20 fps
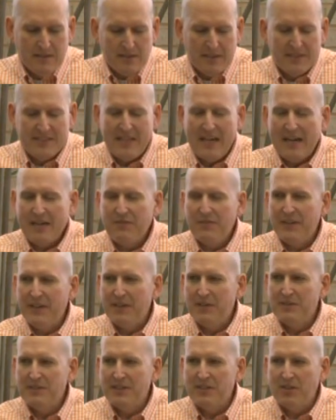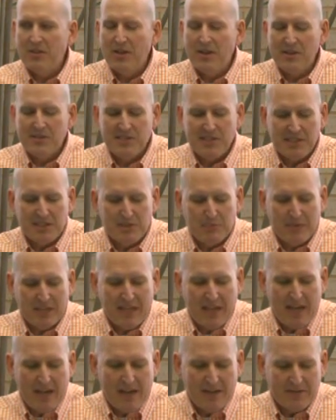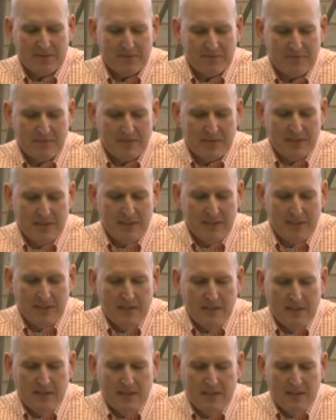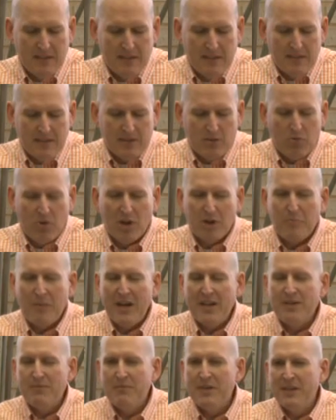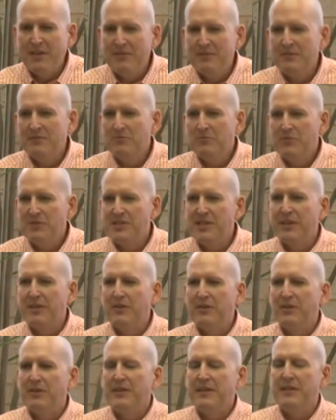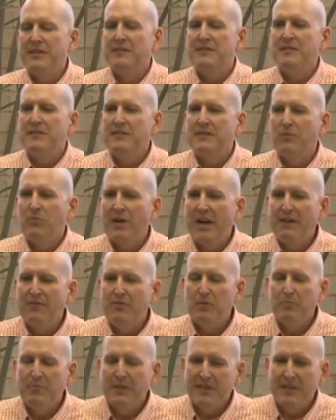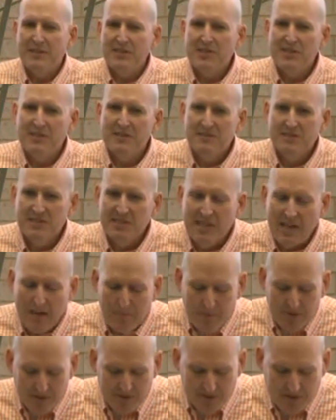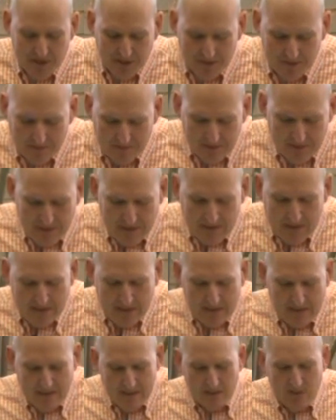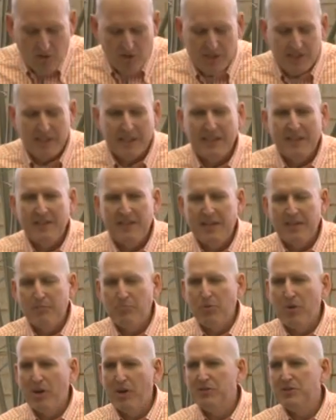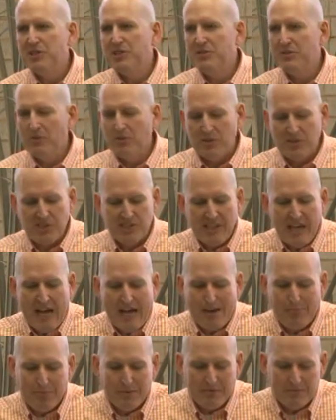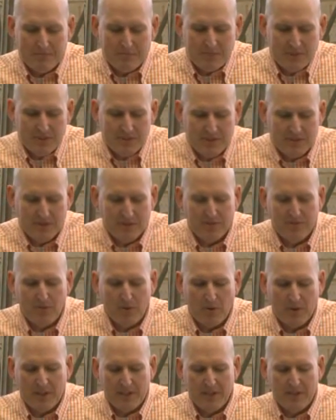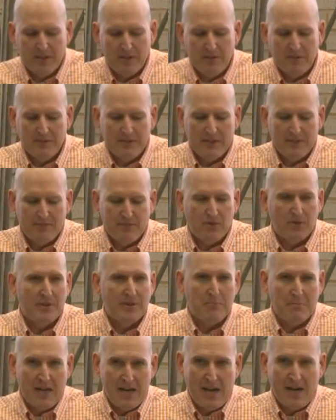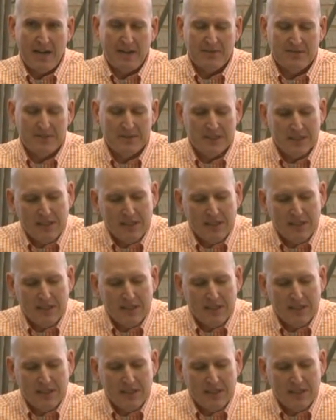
The attack failed and the long siege began. The work by the men was either in the rifle pits, sniper duty, or digging the approach or sap to the Fort Hill for the mine,